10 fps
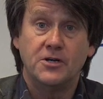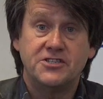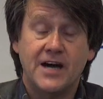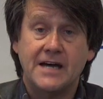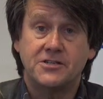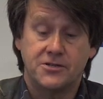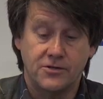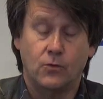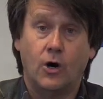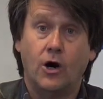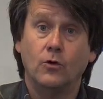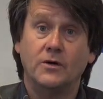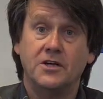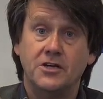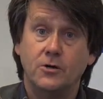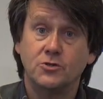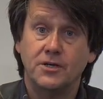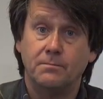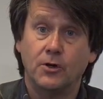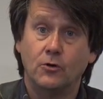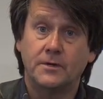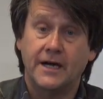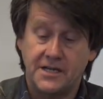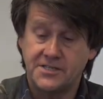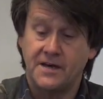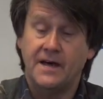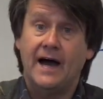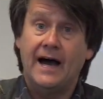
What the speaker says: is tighter to the wall when you're using plume kits,